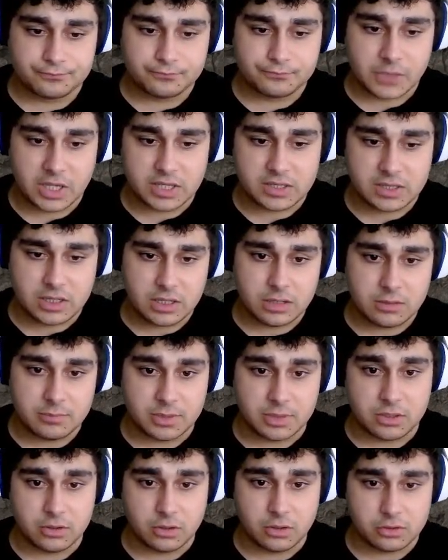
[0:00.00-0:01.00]
I said it
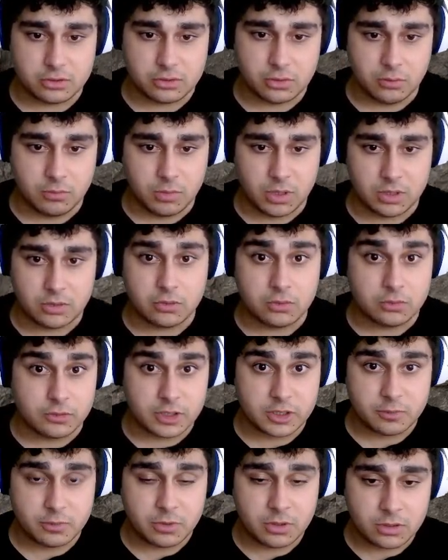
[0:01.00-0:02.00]
because of my own
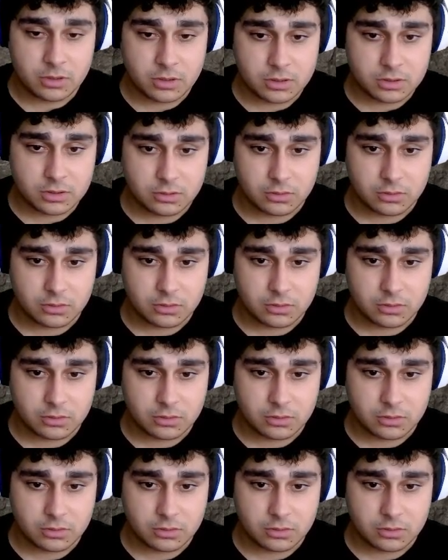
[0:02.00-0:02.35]
experience,